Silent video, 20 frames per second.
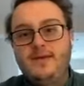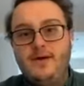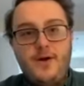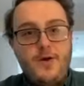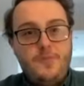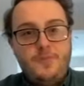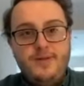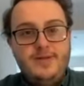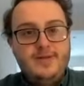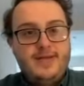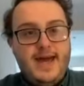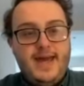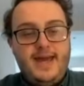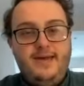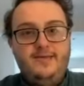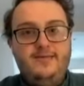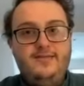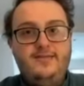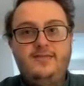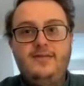at open
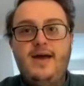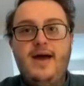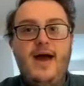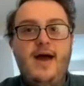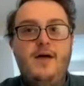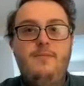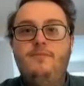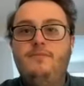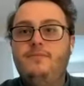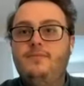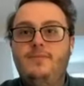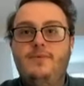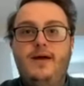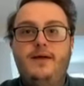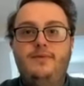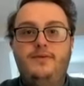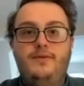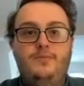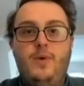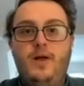days, at
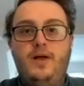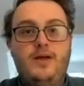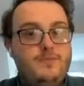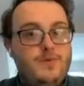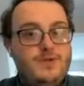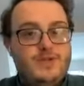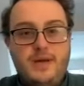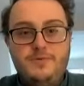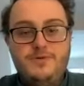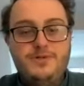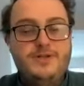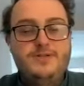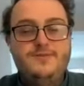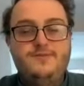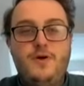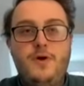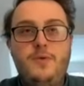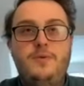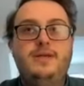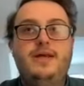the welcome receptions for
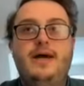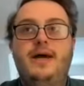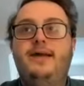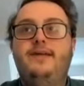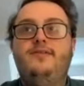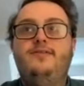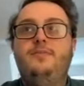open days.